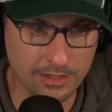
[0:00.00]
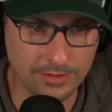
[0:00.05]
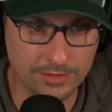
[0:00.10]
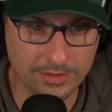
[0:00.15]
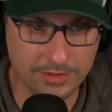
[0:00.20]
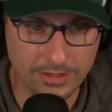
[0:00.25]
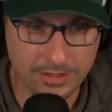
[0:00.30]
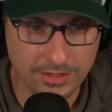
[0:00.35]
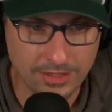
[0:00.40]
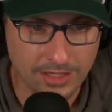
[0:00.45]
I
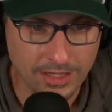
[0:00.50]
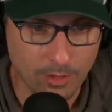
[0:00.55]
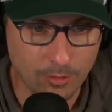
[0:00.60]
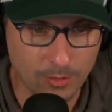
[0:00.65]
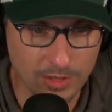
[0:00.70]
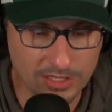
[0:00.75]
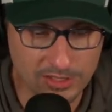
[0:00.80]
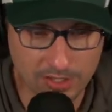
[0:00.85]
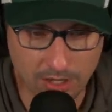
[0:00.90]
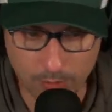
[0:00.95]

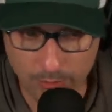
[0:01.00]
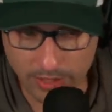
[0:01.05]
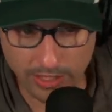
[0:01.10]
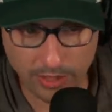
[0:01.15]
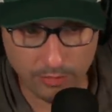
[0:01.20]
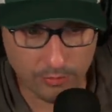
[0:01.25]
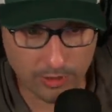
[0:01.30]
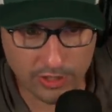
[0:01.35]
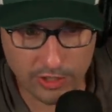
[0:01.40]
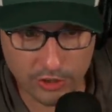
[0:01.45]
want to start with like
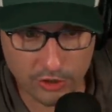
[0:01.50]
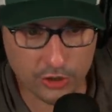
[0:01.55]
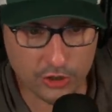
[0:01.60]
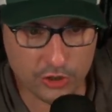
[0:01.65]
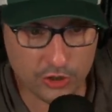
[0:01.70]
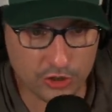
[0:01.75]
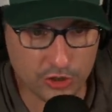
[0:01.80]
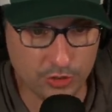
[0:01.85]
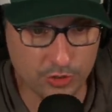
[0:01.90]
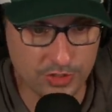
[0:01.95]
a really
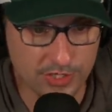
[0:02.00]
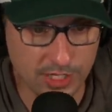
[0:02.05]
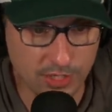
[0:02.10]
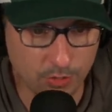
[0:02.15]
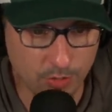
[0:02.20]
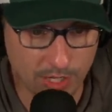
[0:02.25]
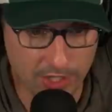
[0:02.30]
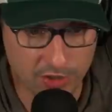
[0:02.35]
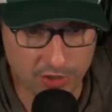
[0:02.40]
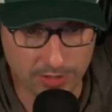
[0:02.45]
good, juicy
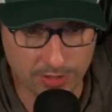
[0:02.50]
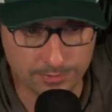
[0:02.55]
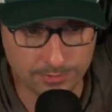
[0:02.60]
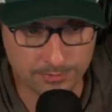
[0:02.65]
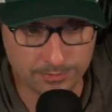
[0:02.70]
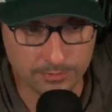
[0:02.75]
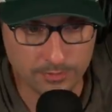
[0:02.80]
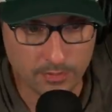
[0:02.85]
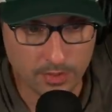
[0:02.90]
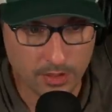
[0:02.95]
question.
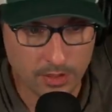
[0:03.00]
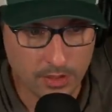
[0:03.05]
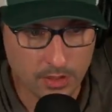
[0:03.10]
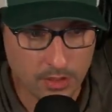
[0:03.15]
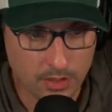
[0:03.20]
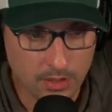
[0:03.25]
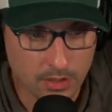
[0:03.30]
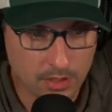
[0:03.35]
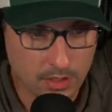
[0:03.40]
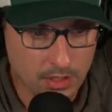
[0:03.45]

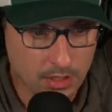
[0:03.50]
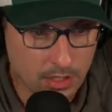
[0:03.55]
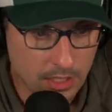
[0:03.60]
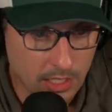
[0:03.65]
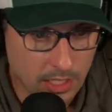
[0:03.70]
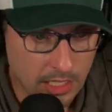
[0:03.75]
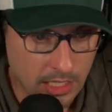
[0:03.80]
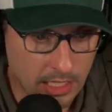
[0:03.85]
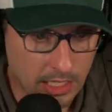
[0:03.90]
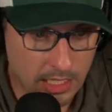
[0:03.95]

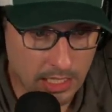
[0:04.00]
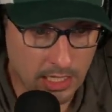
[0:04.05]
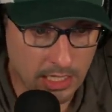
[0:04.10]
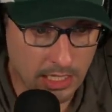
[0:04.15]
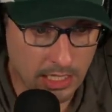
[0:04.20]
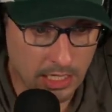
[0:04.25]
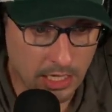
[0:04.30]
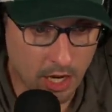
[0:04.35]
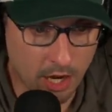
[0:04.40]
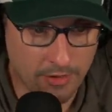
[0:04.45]

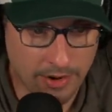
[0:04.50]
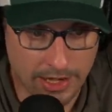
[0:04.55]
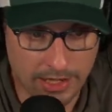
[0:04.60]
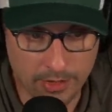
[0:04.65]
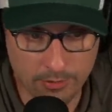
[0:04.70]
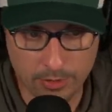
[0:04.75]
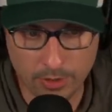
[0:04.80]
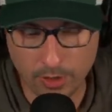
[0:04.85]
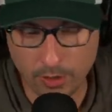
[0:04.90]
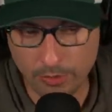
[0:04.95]
Uh, all right,
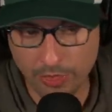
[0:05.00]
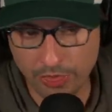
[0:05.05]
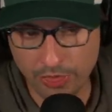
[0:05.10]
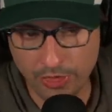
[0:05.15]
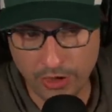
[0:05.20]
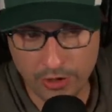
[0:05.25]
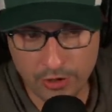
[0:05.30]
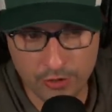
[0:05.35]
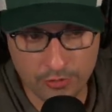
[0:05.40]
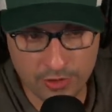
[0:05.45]
here we go.
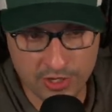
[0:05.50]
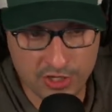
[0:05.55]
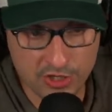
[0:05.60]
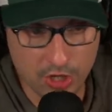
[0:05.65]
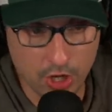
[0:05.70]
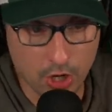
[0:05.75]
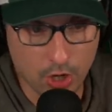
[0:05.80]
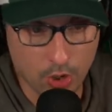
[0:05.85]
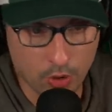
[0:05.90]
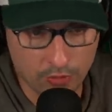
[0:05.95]
Thunderous
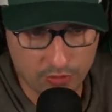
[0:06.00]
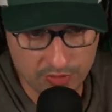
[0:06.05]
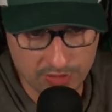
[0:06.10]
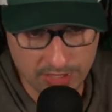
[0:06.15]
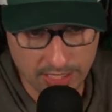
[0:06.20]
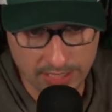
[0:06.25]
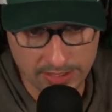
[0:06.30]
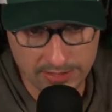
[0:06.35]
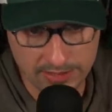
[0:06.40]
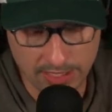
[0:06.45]
Oath
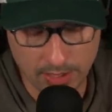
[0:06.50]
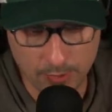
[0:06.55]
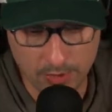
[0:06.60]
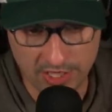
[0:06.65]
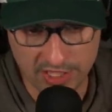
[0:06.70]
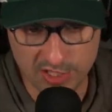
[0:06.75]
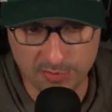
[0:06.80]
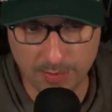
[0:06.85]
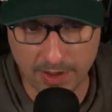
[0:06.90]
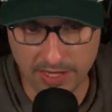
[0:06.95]
says, can we
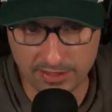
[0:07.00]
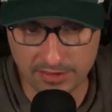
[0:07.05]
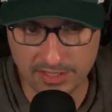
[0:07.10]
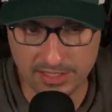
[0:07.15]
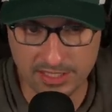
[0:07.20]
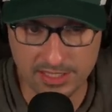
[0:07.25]
expect the